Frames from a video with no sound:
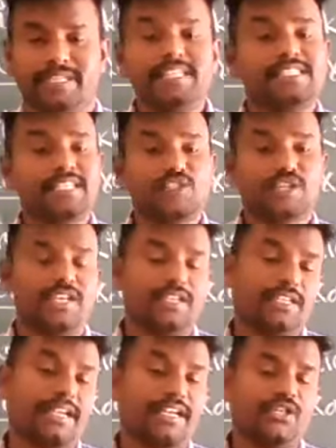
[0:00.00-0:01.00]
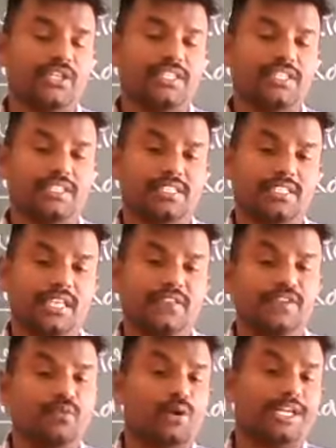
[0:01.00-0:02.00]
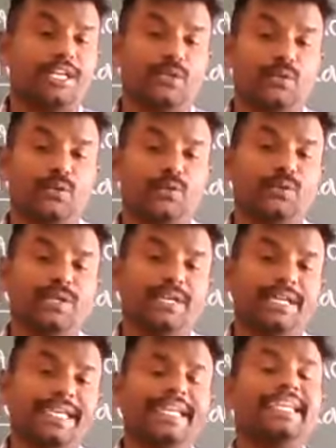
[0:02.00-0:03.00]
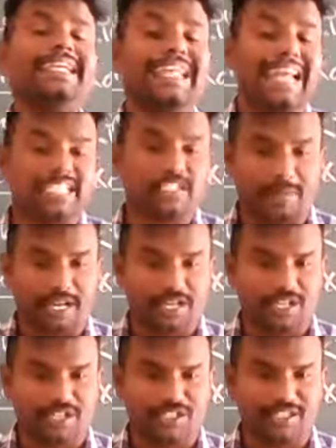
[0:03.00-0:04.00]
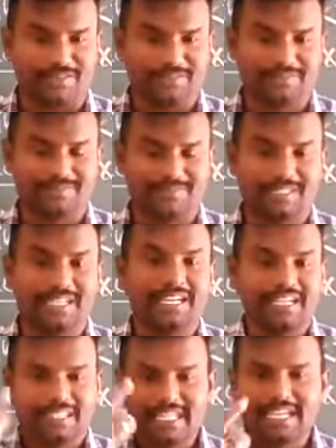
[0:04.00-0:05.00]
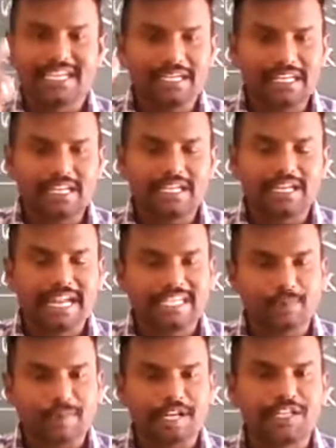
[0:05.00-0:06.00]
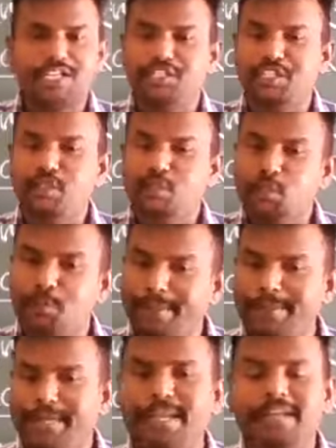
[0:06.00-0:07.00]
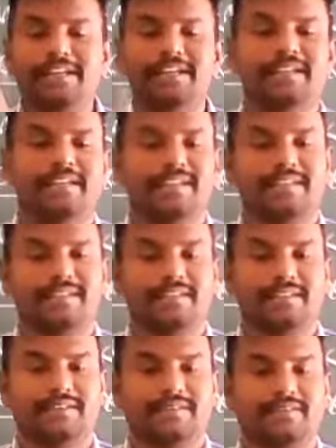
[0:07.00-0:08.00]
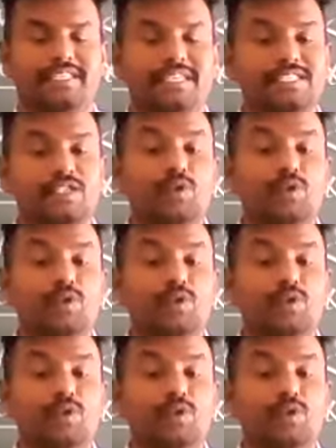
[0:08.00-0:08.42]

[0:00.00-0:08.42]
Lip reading: In such conditions, if you wanted to kidney transplantation, the kidney transplantation should be done with his